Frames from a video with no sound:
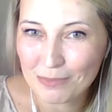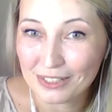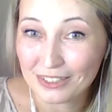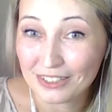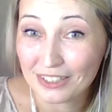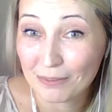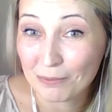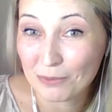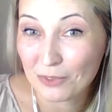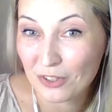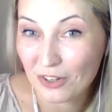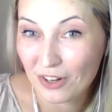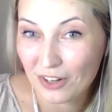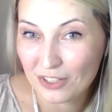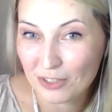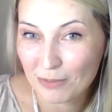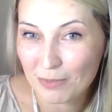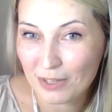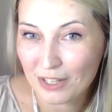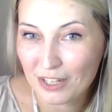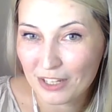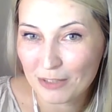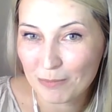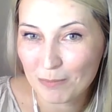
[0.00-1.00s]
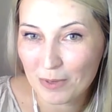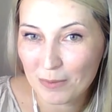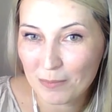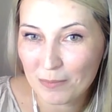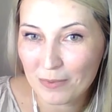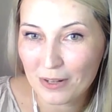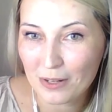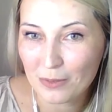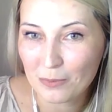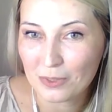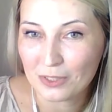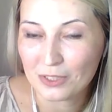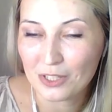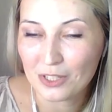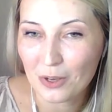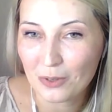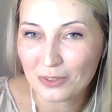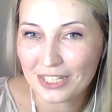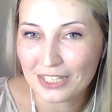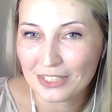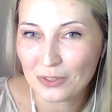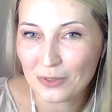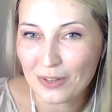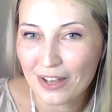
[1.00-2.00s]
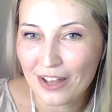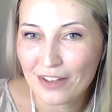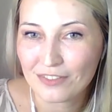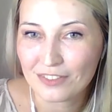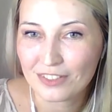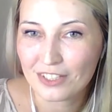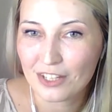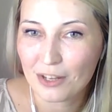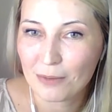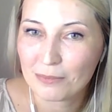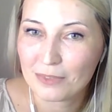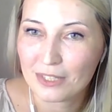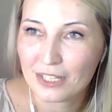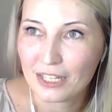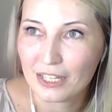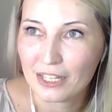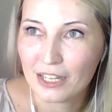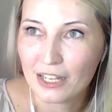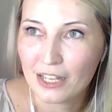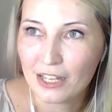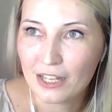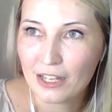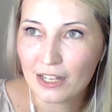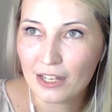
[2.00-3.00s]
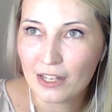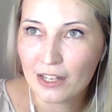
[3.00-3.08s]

build up trust because people will know that you have something